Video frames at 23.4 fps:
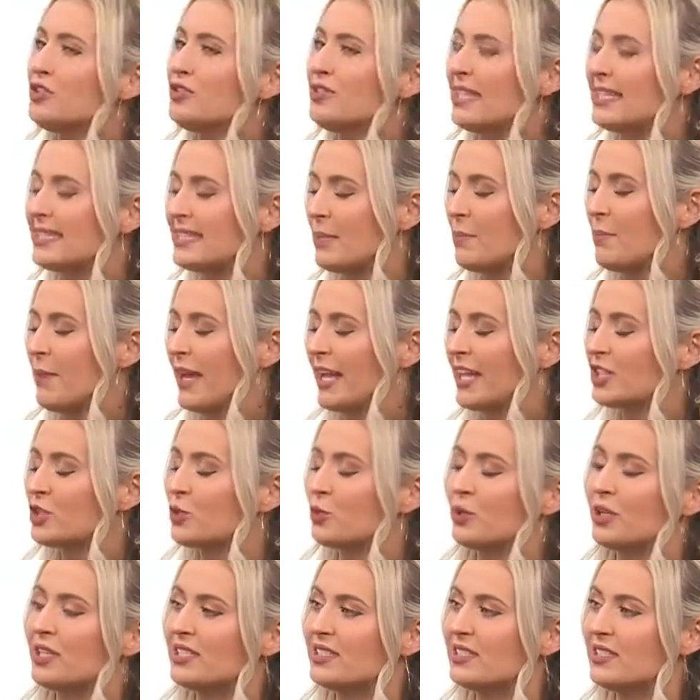you say is the biggest
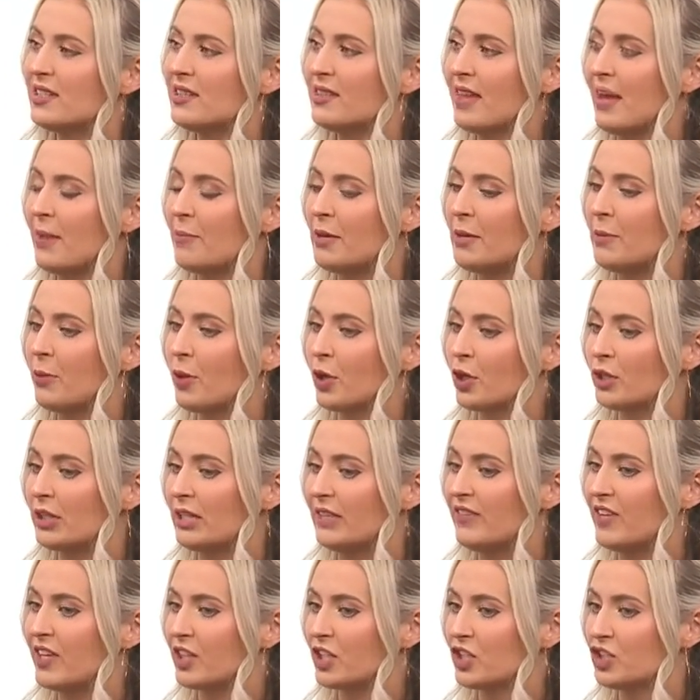reason that people are
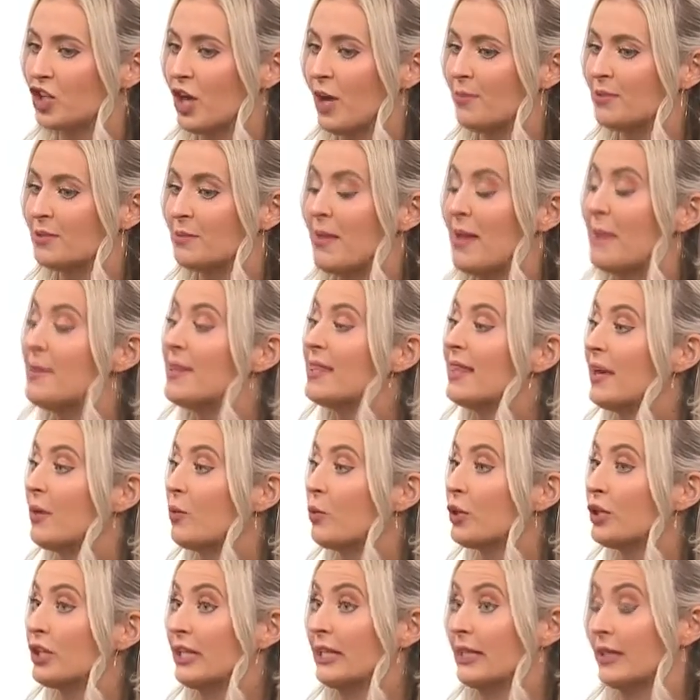leaving their jobs? Maybe they
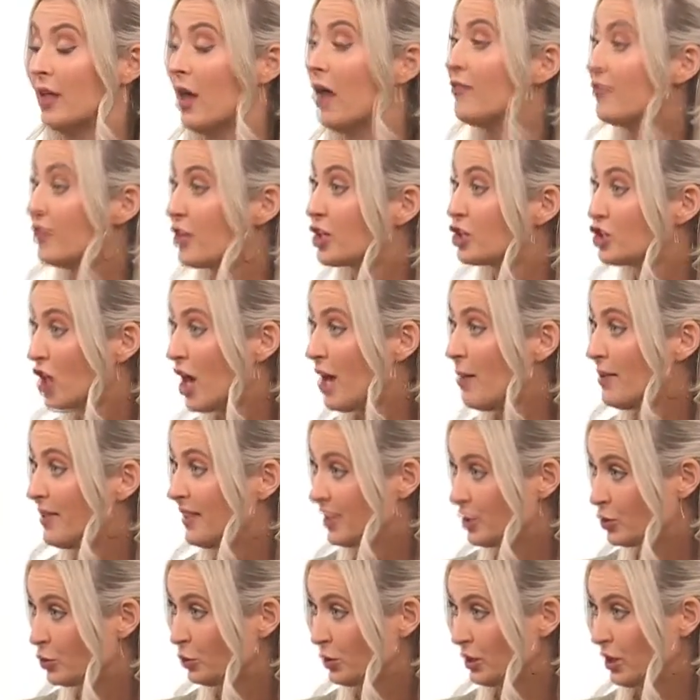really mm -hmm. love their job and
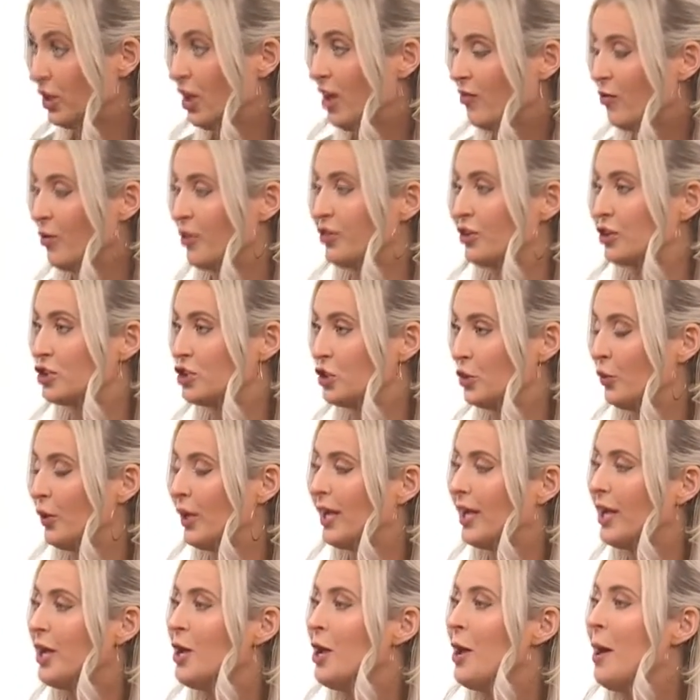they mm -hmm. truly love what they're
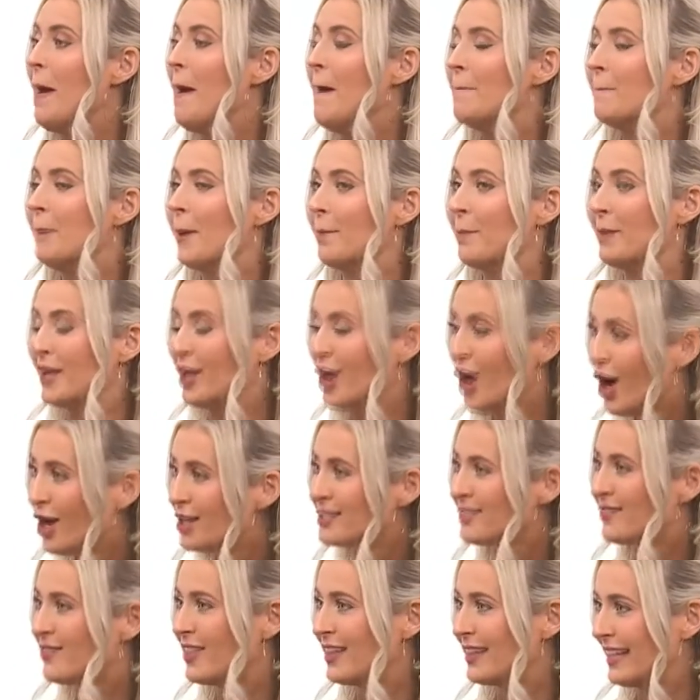doing. Yes. But because
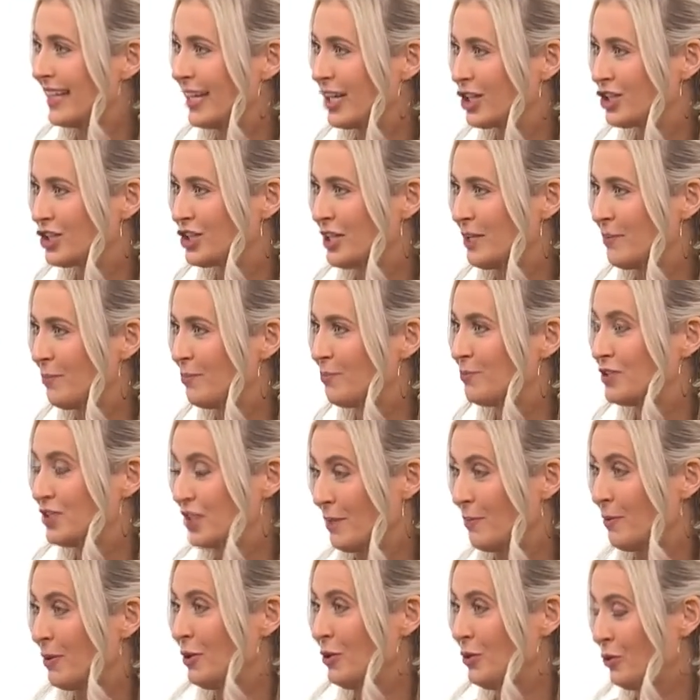of the leadership
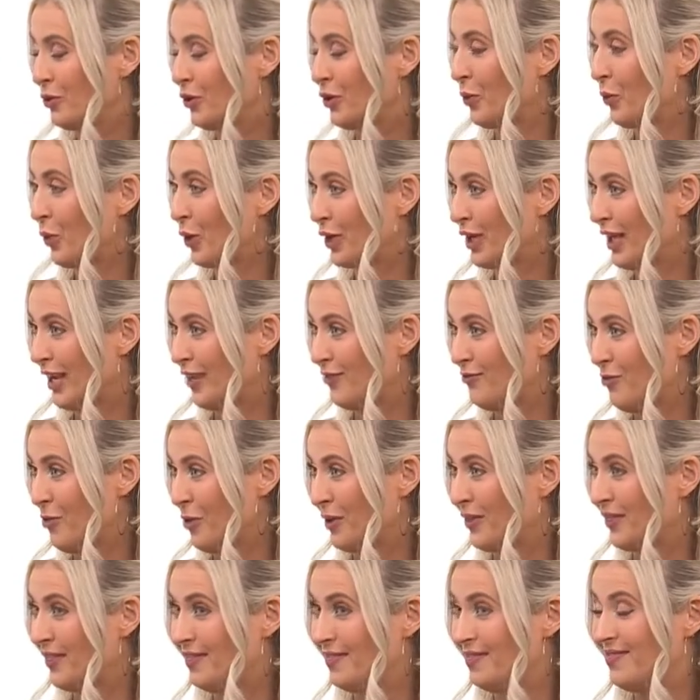and who they're working
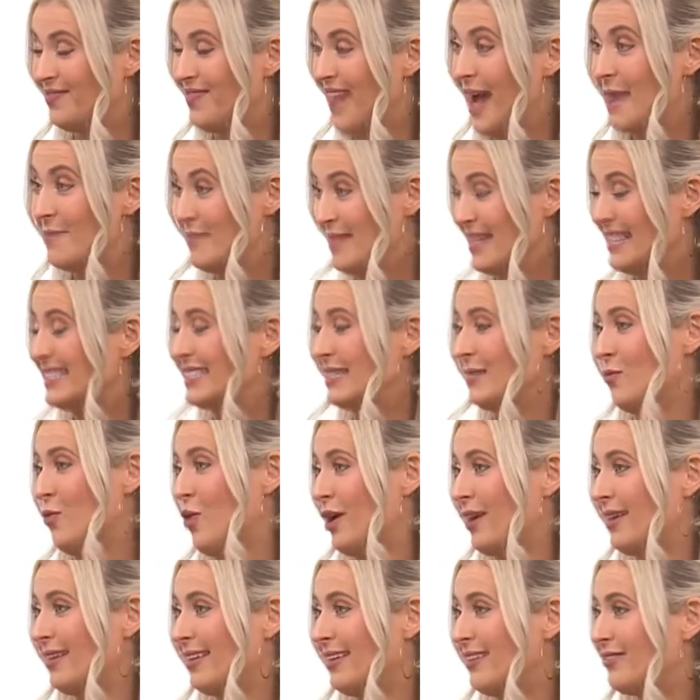for, that makes them
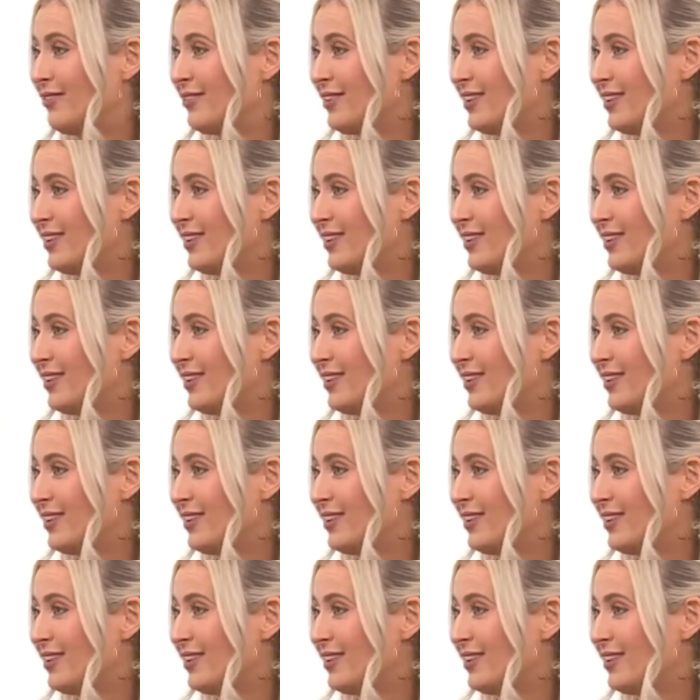want to leave.